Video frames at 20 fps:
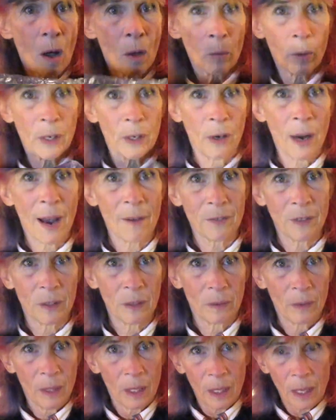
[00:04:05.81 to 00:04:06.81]
where you have to,
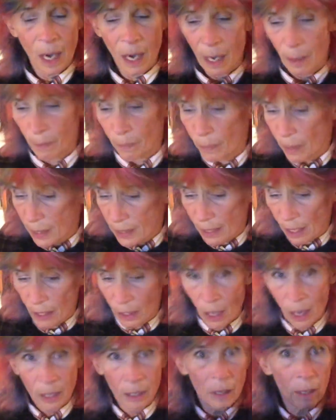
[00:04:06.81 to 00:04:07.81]

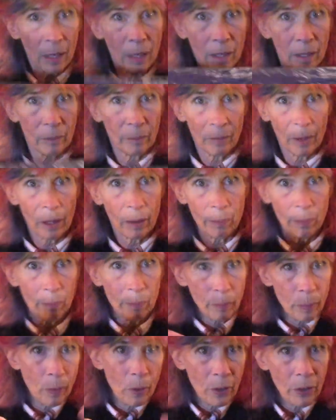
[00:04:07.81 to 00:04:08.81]
along a
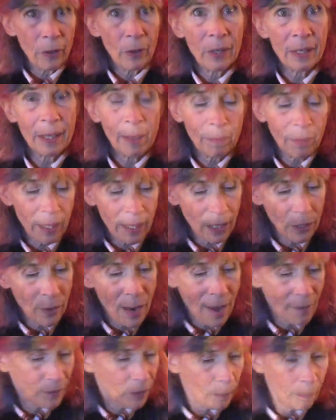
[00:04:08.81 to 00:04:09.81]
border or something that you
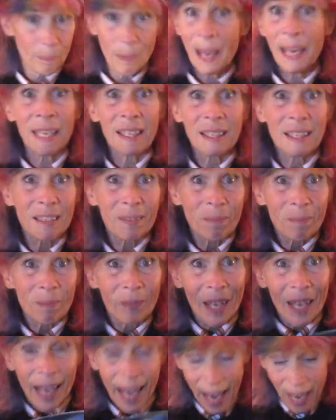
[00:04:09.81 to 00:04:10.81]
have to paint.
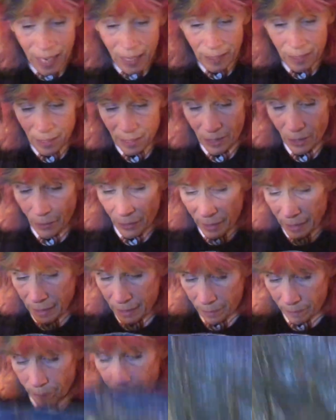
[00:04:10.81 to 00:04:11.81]
And so this
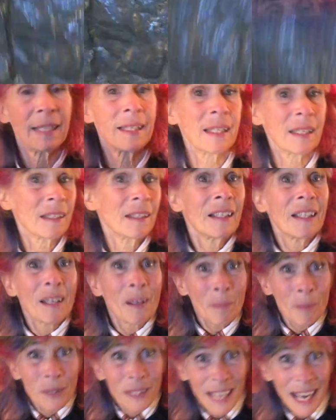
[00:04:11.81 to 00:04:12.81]

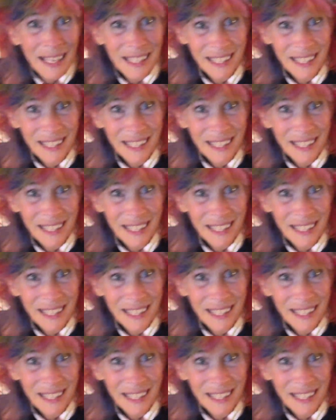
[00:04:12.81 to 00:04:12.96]
protects